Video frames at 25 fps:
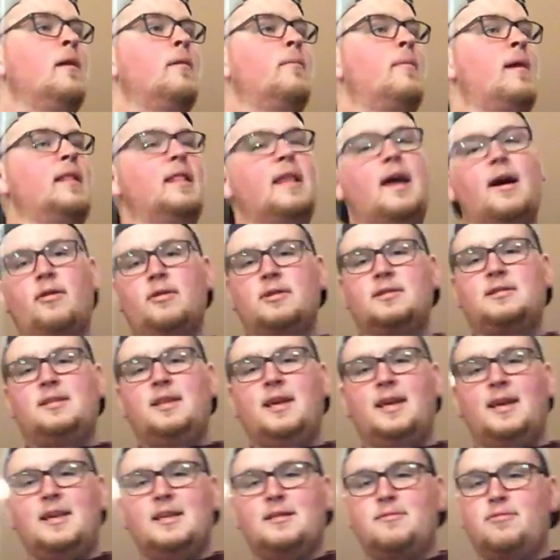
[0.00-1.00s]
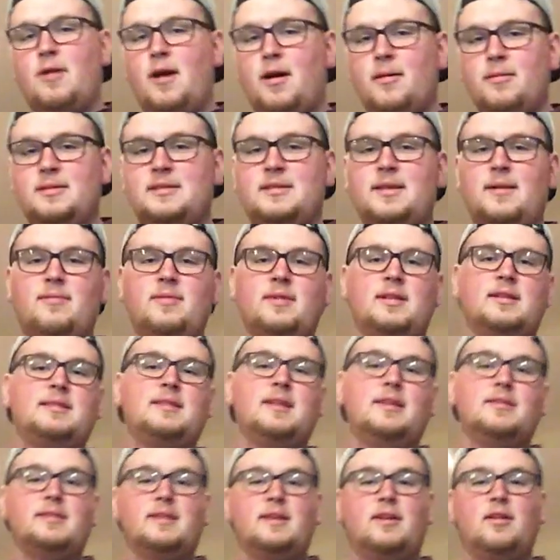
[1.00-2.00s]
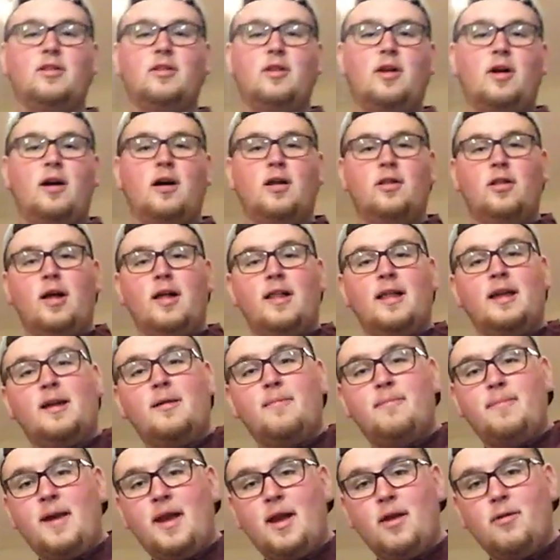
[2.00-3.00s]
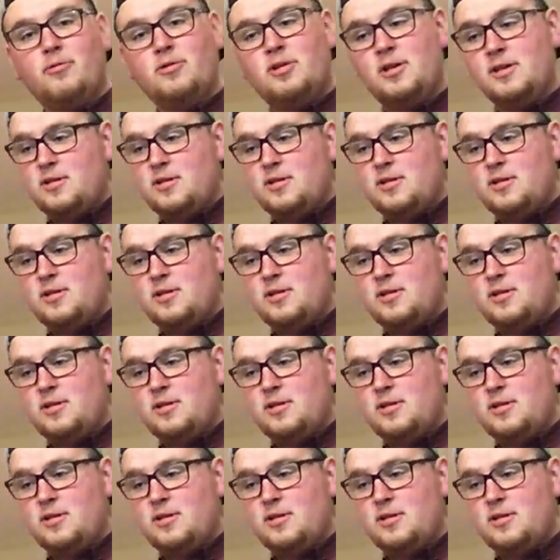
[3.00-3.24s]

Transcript: my loudest tick is probably something that sounds like a lot like a bear, which